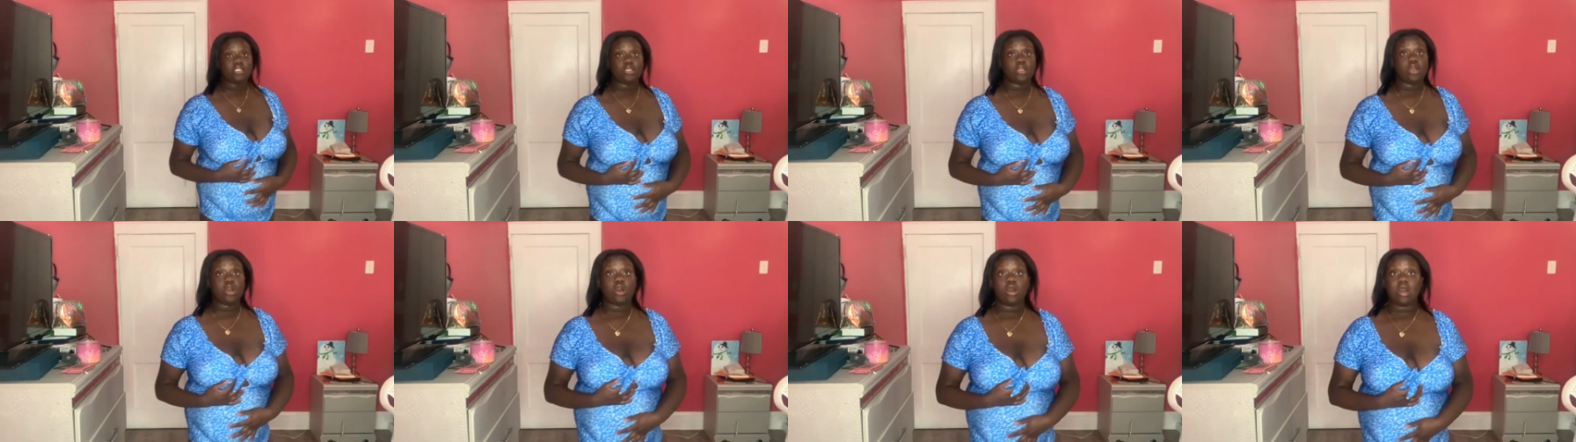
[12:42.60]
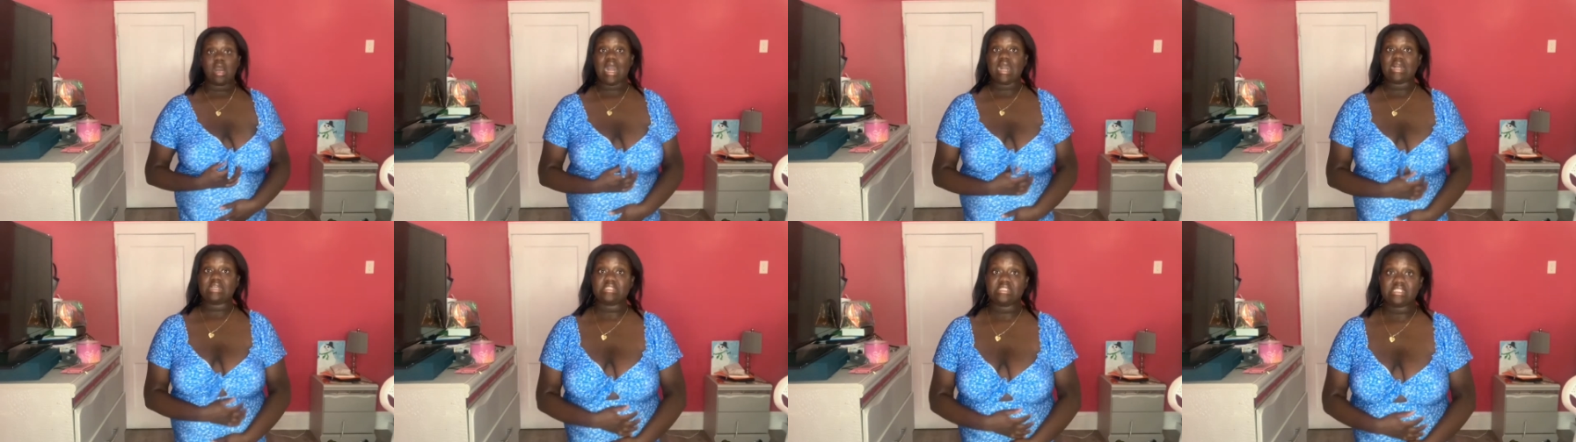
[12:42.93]
y'all,
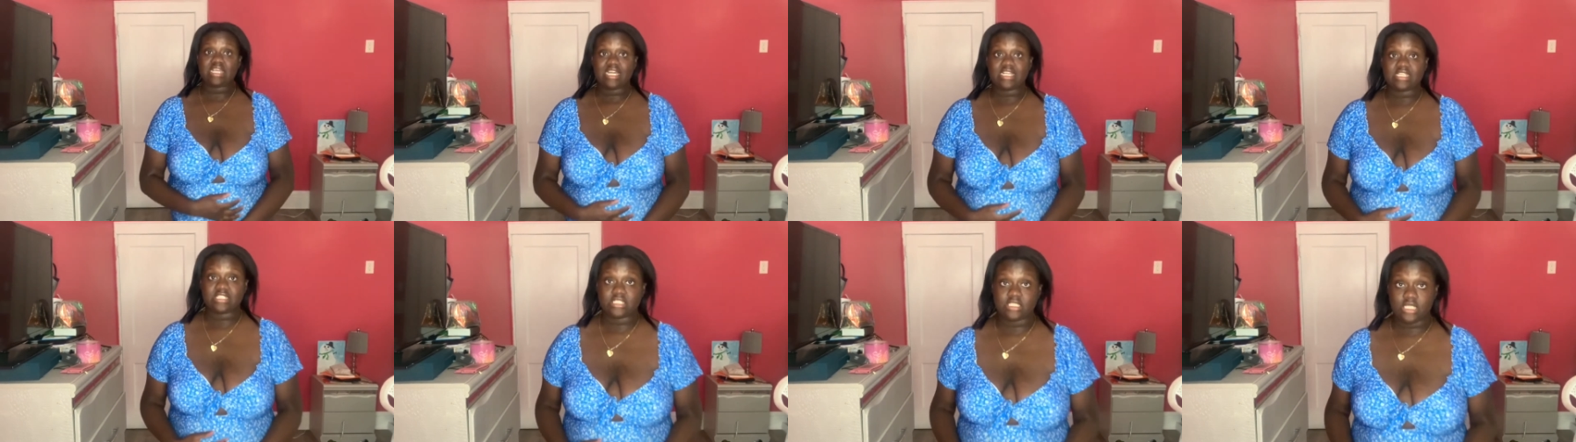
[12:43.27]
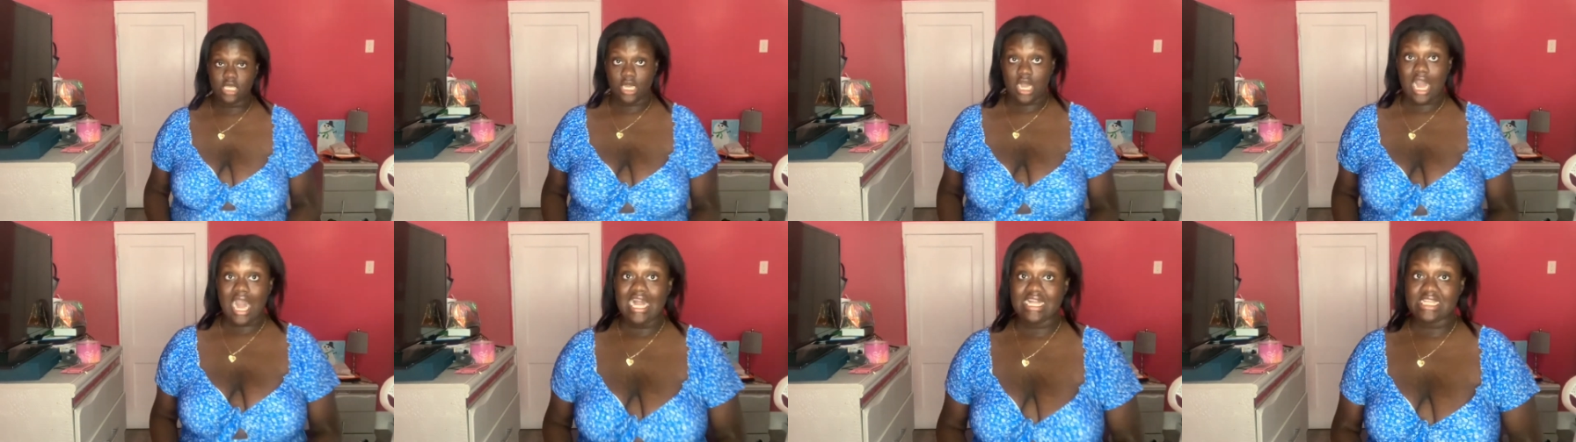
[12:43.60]
I sized
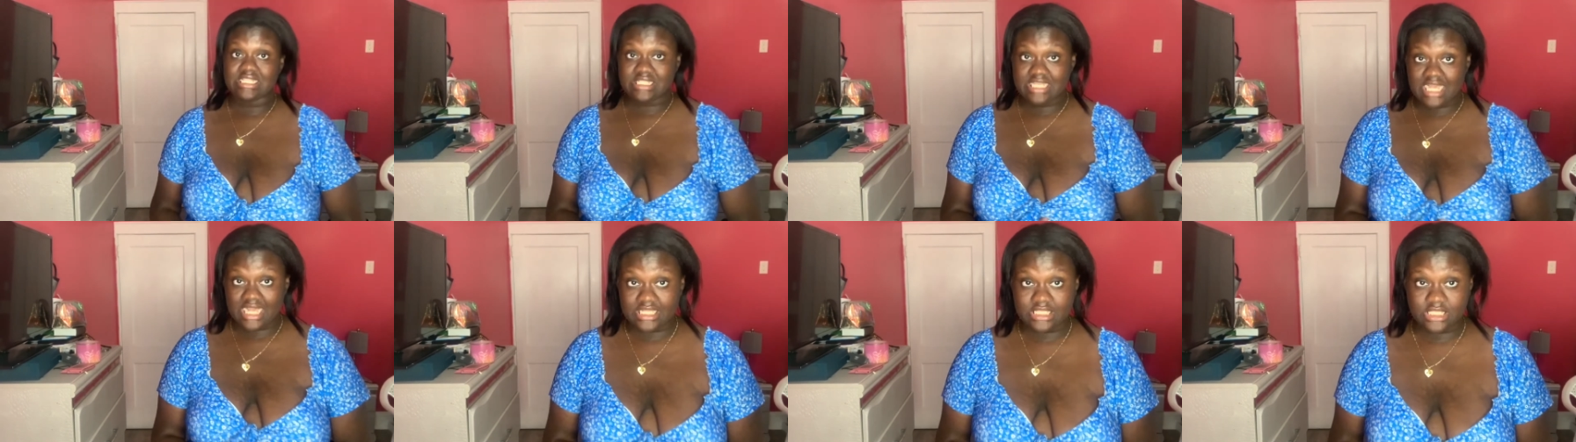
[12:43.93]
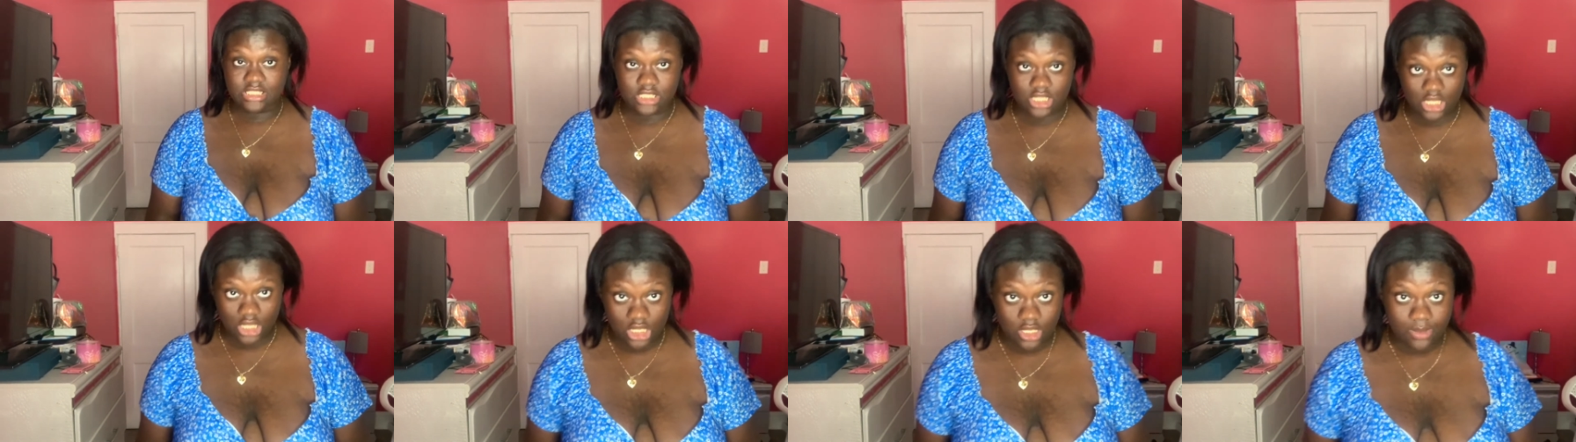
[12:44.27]
up. I
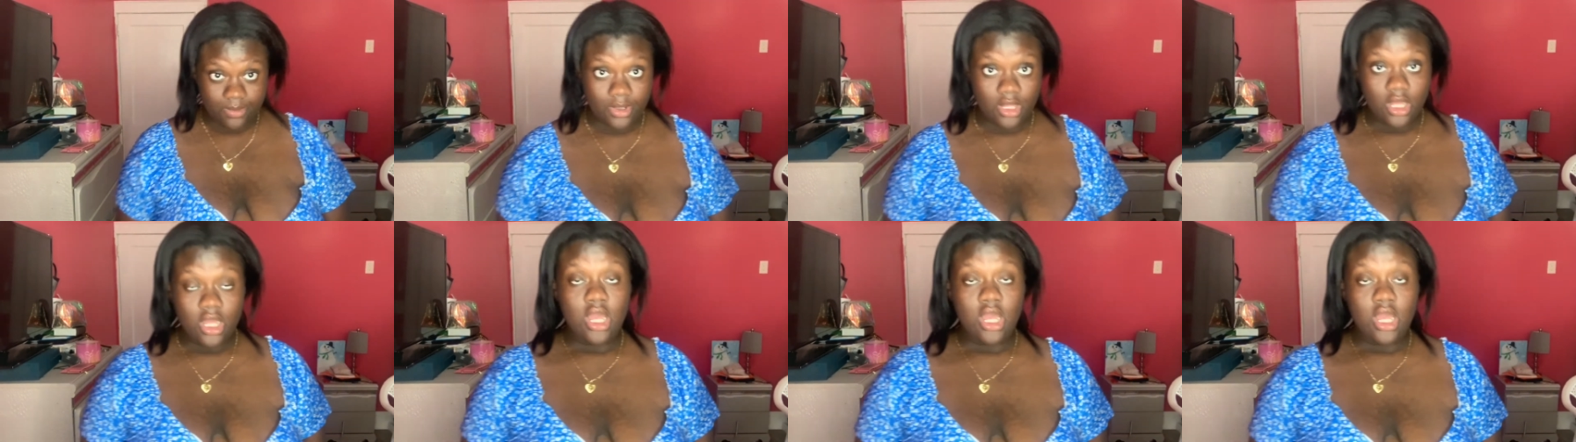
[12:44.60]
sized up.